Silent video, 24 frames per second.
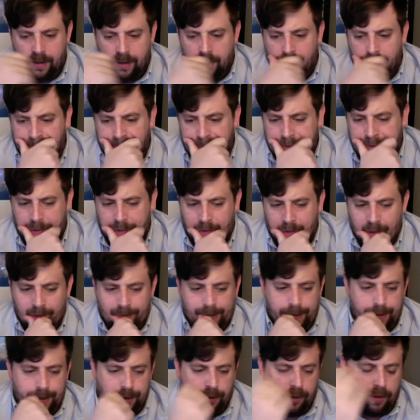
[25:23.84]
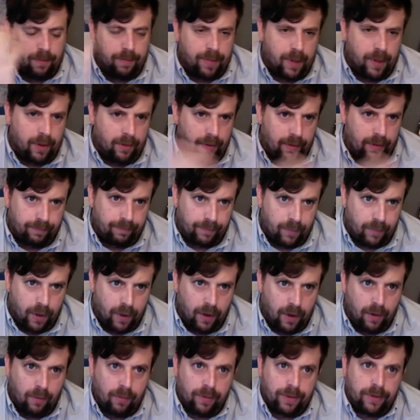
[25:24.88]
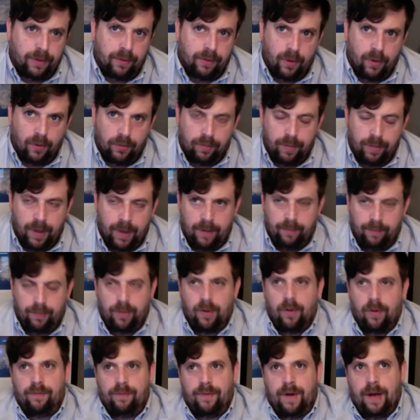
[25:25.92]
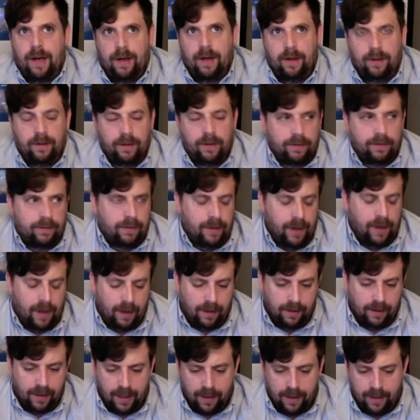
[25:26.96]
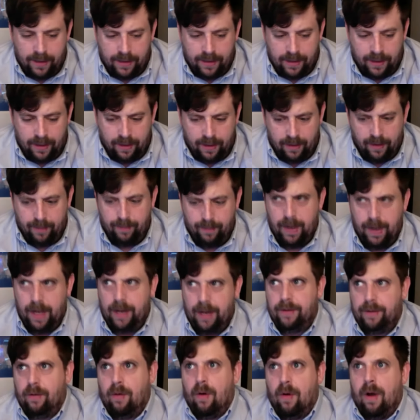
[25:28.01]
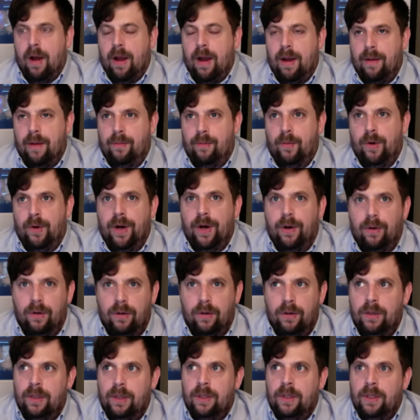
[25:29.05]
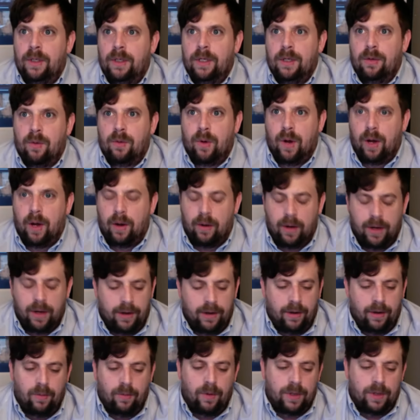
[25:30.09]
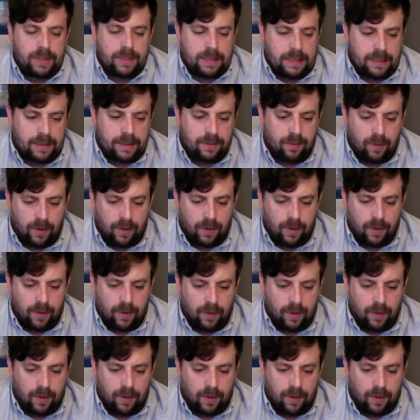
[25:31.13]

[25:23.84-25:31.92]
you know, the digital component, you know, with the growth pop profile, and kind of did a Ben Graham riddle query, you know, what's this worth?